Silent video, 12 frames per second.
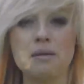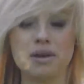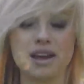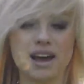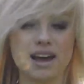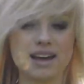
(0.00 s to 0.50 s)

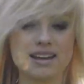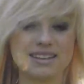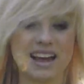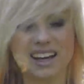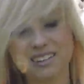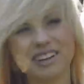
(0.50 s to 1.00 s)

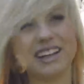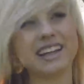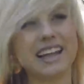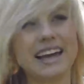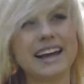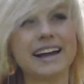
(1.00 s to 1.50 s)
because I don't
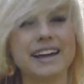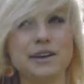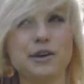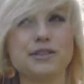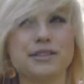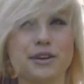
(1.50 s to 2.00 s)
really like high
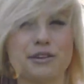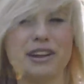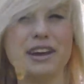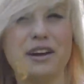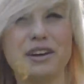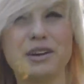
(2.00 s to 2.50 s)
heels. They're
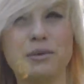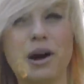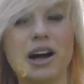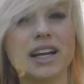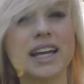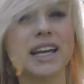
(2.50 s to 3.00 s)
really hard to
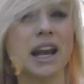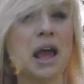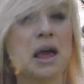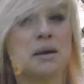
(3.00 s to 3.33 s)
walk in.